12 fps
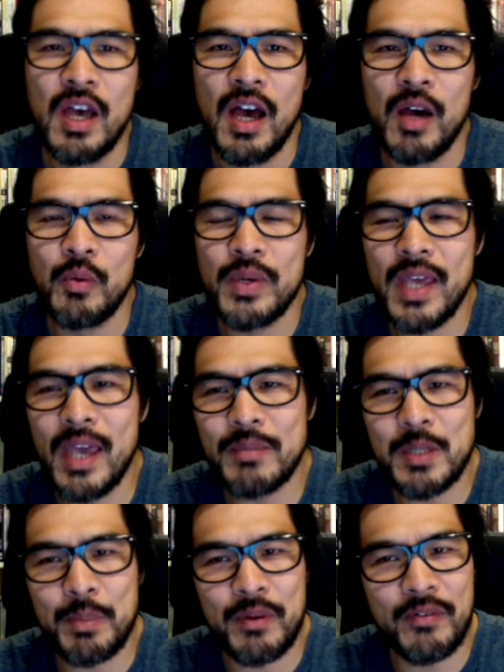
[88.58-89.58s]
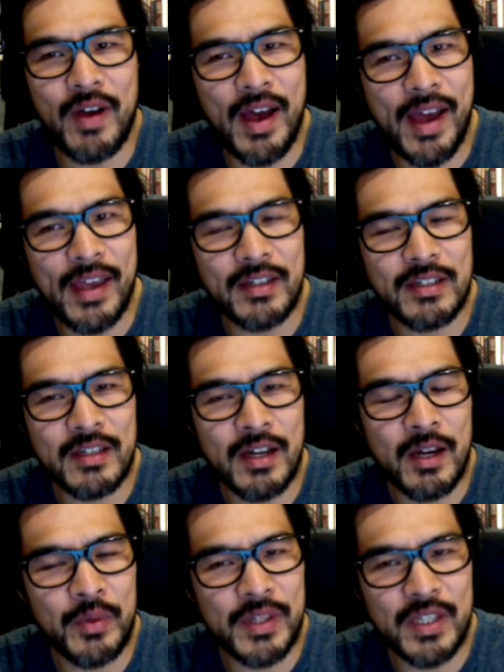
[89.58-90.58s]
We aim to provide,
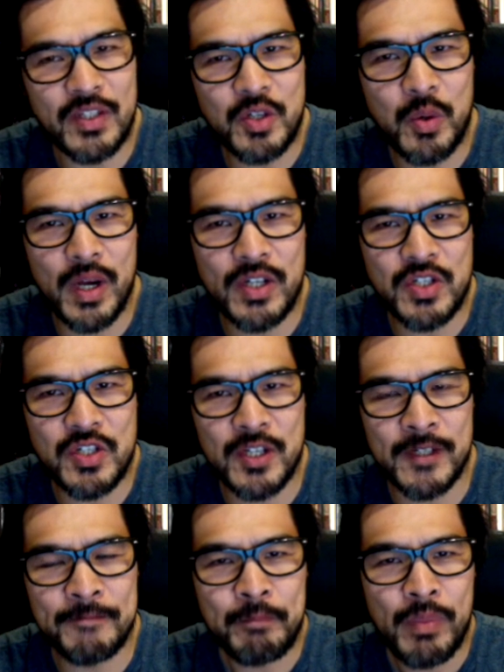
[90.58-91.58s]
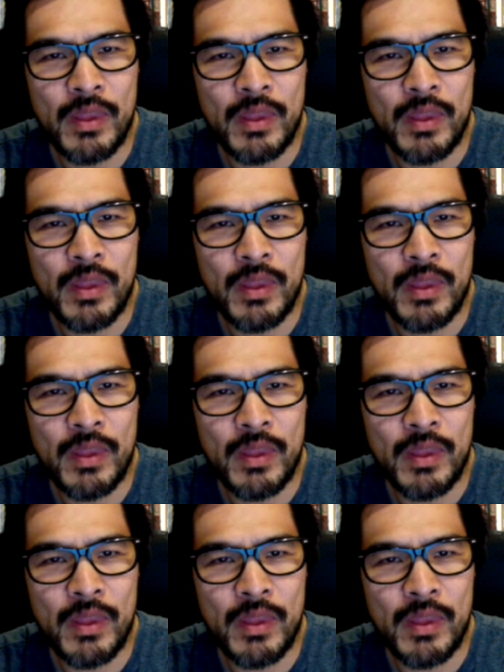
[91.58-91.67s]
with each question,